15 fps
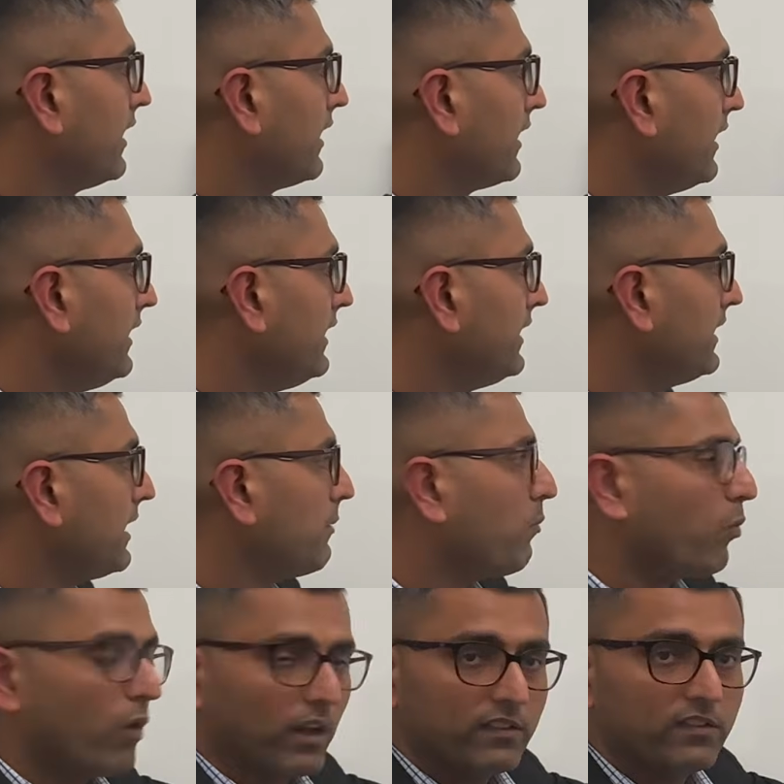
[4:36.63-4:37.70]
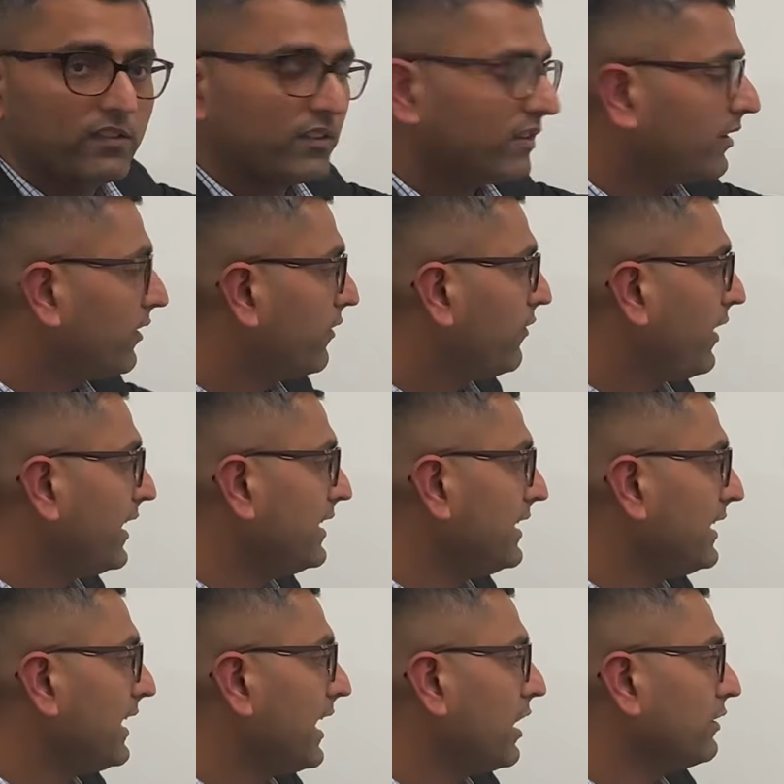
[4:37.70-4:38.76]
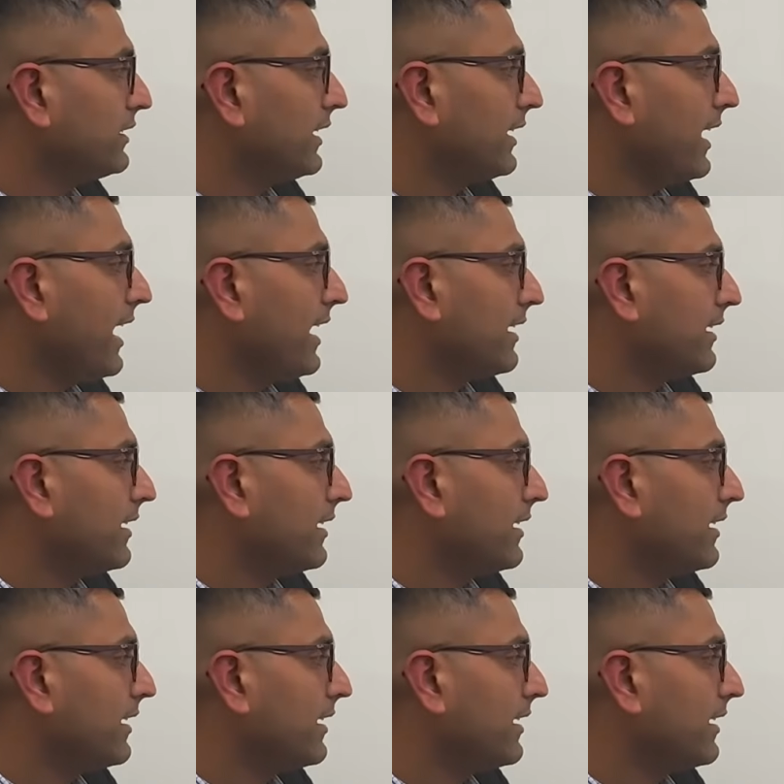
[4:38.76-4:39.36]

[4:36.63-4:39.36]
running them once, finding out that, hey,